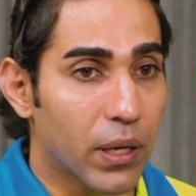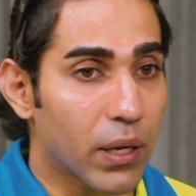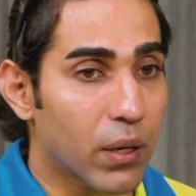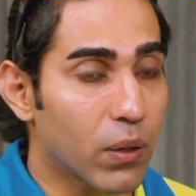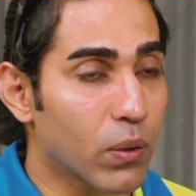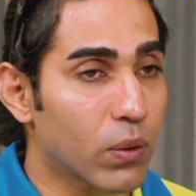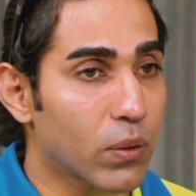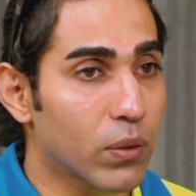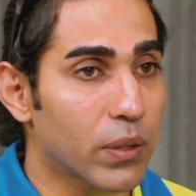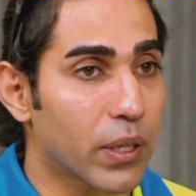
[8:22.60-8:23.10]

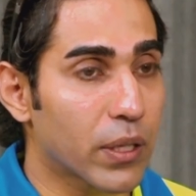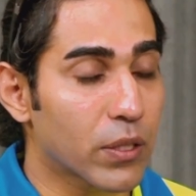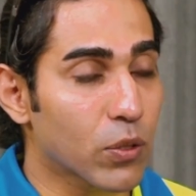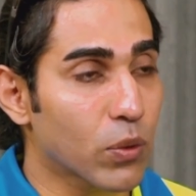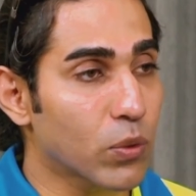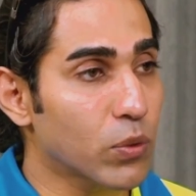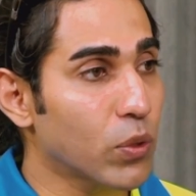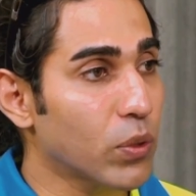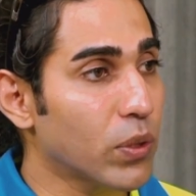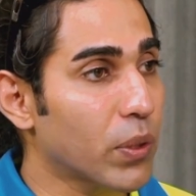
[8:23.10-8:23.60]
there's
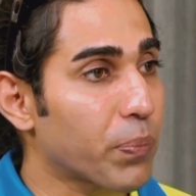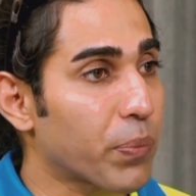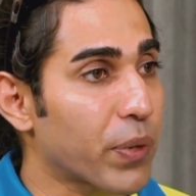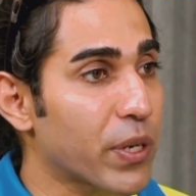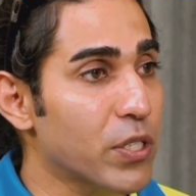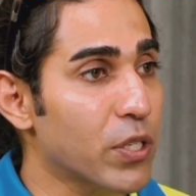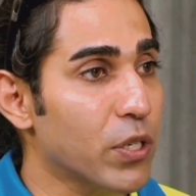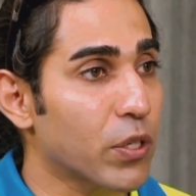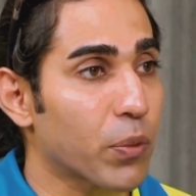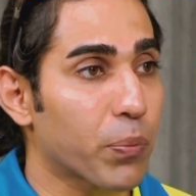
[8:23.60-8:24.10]
also the
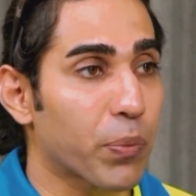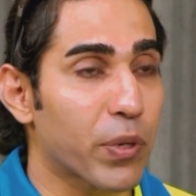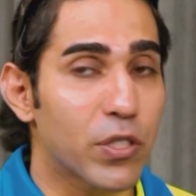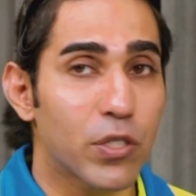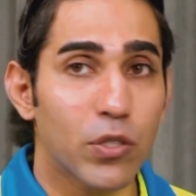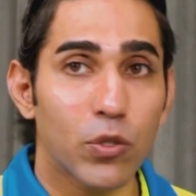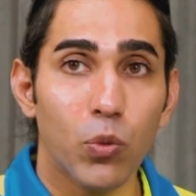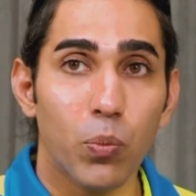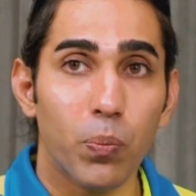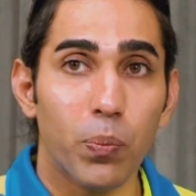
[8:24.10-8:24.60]
pressure
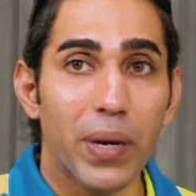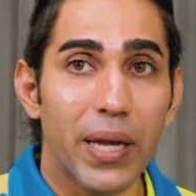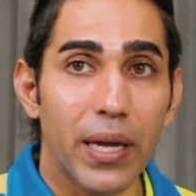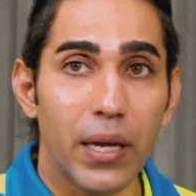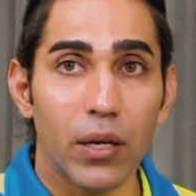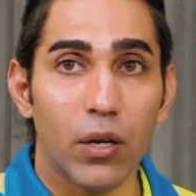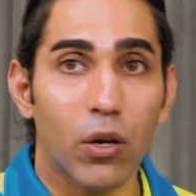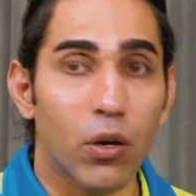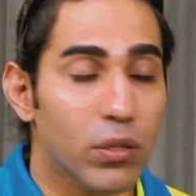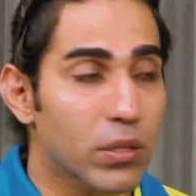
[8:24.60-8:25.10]
to
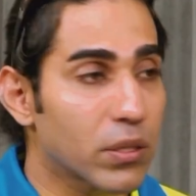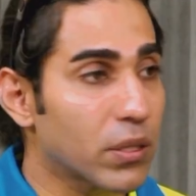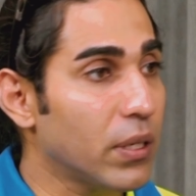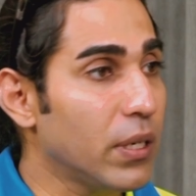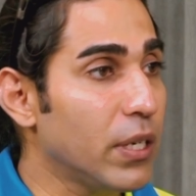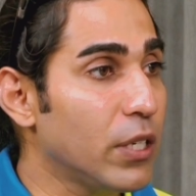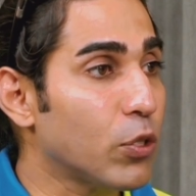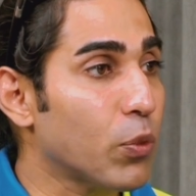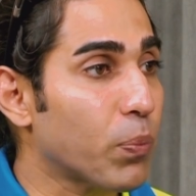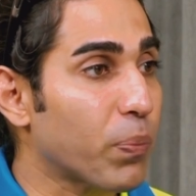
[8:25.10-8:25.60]
play
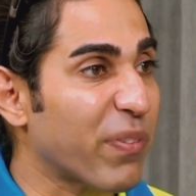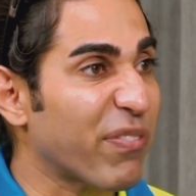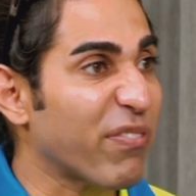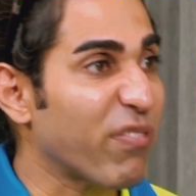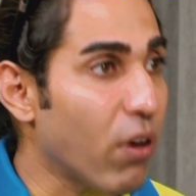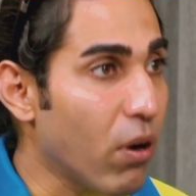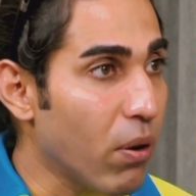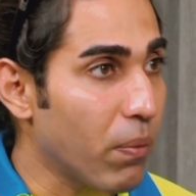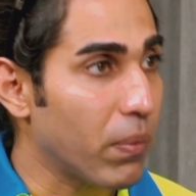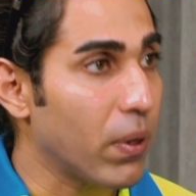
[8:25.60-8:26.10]
constantly, to
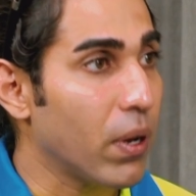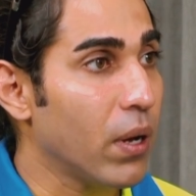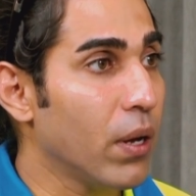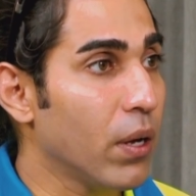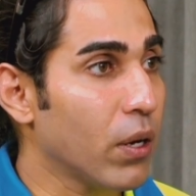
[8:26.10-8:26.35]
perform